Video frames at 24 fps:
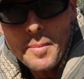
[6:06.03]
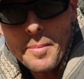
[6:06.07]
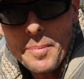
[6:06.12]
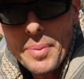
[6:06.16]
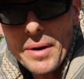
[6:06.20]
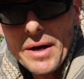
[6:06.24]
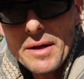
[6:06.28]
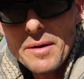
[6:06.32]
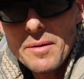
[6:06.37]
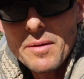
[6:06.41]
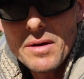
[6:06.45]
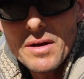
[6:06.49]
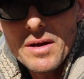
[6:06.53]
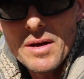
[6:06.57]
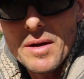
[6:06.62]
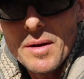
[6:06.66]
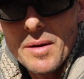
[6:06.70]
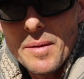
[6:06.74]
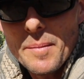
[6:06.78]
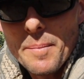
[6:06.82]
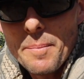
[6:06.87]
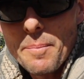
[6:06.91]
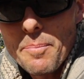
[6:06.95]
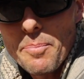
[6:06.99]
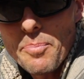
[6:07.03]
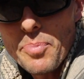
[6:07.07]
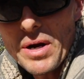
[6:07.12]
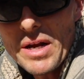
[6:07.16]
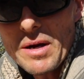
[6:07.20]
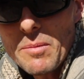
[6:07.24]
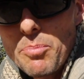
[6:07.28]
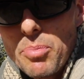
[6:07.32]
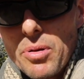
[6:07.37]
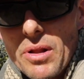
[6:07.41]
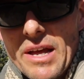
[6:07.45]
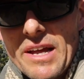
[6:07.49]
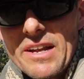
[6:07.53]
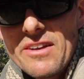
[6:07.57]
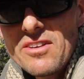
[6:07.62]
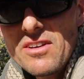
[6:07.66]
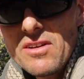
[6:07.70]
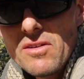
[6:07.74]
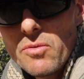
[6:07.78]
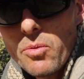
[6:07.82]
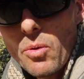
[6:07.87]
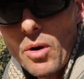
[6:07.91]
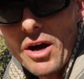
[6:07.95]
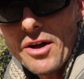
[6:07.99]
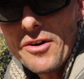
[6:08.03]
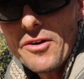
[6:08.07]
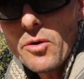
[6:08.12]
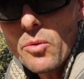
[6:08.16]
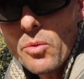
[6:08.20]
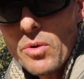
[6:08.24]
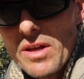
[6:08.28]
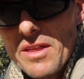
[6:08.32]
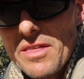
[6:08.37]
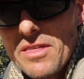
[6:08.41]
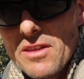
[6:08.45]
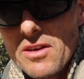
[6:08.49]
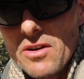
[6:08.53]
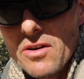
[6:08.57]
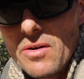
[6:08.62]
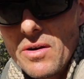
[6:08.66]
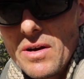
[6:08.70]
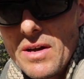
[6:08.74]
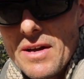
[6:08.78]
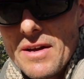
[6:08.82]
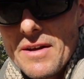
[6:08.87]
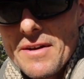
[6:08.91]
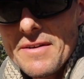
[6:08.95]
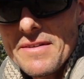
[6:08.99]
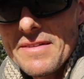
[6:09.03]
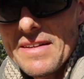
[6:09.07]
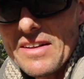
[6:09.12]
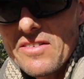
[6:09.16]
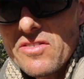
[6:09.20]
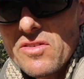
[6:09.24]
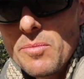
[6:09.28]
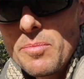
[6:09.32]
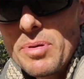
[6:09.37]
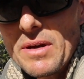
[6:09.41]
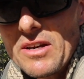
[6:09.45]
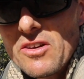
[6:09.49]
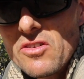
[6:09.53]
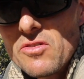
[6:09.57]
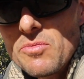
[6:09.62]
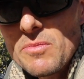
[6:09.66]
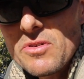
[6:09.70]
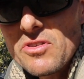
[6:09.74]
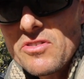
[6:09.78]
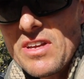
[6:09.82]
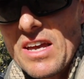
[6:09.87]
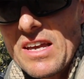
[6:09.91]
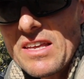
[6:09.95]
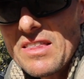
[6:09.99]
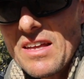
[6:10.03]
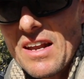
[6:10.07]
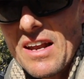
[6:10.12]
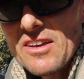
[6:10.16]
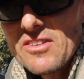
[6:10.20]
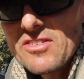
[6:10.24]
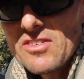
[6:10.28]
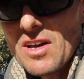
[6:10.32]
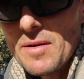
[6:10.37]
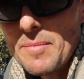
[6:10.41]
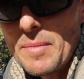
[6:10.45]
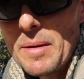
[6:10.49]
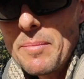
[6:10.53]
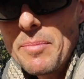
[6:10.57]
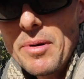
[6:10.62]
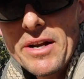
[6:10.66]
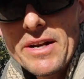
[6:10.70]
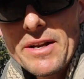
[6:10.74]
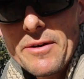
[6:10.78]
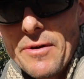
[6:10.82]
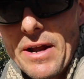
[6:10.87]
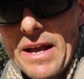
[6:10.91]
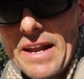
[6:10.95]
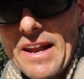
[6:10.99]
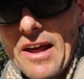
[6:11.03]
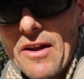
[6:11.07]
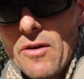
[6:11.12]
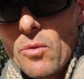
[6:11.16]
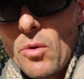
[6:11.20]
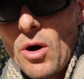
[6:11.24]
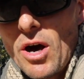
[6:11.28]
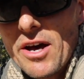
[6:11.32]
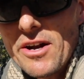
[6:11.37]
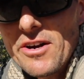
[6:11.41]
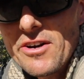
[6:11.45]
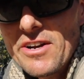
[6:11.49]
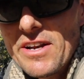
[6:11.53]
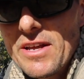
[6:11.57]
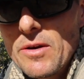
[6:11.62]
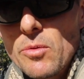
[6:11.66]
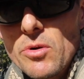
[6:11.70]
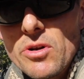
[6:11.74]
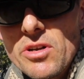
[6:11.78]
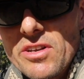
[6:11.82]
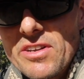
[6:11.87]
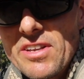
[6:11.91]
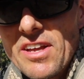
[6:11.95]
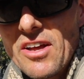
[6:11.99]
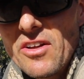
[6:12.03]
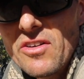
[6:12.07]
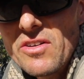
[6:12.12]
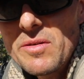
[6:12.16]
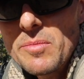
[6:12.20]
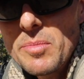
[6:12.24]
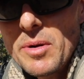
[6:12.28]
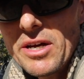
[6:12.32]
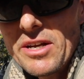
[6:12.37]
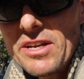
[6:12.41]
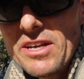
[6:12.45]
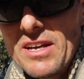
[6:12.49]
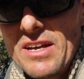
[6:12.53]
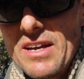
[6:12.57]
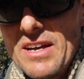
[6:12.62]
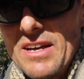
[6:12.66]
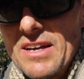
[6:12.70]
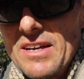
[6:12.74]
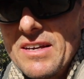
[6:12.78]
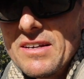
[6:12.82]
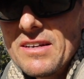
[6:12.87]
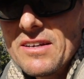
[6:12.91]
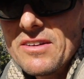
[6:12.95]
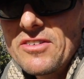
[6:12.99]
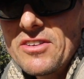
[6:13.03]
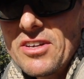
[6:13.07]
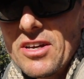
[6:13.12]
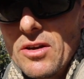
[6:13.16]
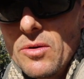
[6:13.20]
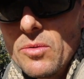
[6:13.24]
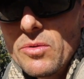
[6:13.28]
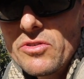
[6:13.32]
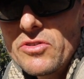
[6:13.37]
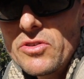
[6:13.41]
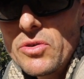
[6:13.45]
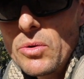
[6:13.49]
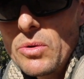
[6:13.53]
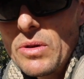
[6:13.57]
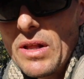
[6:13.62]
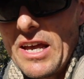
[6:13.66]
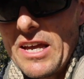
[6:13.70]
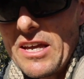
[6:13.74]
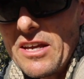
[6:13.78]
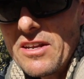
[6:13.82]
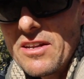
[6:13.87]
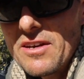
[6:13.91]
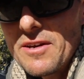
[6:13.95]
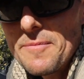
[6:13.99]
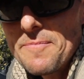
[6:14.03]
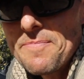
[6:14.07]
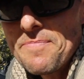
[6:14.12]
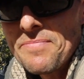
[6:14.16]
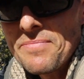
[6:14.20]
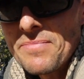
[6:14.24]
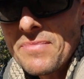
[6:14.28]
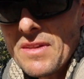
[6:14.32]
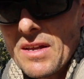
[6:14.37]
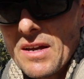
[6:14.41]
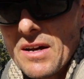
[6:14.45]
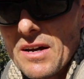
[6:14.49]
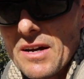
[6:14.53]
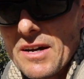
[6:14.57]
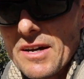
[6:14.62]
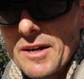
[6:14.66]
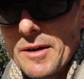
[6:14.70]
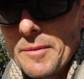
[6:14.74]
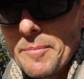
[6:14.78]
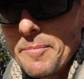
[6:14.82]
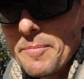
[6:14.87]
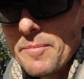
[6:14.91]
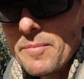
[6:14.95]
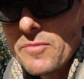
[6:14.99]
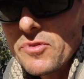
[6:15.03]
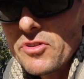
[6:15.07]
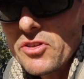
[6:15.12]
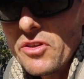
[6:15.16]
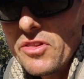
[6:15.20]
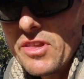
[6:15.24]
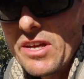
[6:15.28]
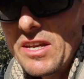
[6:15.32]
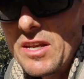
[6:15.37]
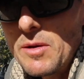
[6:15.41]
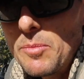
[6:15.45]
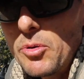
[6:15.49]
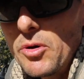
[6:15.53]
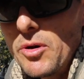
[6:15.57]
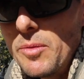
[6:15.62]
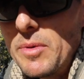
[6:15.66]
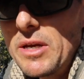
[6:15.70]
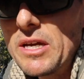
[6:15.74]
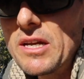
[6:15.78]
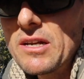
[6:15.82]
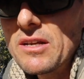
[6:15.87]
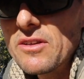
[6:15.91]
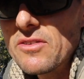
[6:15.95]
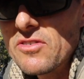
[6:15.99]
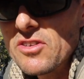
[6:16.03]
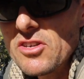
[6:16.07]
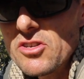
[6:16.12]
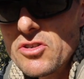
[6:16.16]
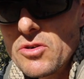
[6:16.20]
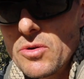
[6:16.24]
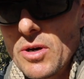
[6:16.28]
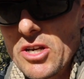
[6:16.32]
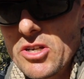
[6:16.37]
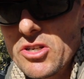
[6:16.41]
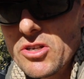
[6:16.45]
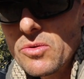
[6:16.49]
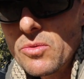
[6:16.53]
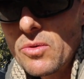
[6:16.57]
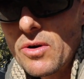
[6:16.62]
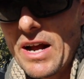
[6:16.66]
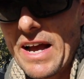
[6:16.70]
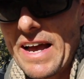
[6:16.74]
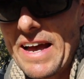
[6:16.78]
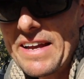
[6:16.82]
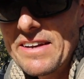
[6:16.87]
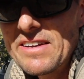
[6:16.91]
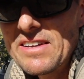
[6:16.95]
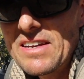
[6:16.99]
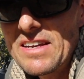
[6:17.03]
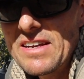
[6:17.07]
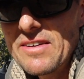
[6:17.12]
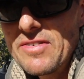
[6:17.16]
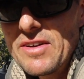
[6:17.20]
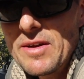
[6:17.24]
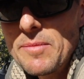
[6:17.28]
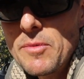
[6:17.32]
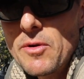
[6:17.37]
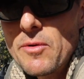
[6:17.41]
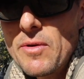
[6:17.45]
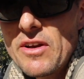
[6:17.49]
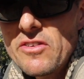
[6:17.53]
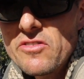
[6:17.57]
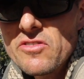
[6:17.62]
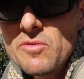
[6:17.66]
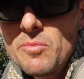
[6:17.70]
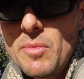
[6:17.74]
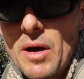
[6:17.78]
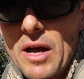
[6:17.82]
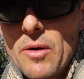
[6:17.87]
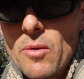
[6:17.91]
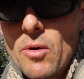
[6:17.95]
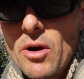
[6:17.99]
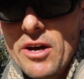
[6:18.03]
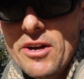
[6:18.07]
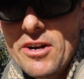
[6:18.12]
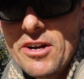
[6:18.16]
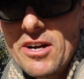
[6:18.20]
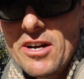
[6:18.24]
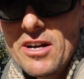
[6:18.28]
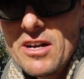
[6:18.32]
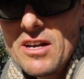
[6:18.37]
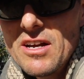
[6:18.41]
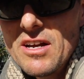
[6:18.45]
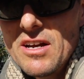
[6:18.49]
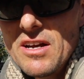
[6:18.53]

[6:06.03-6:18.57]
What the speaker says: but bring plenty of water with you. That's the biggest mistake that I saw. My buddy ran out of water and he wouldn't tell anybody until it was too late. So then he put me in a situation where I had to give him the rest of my water,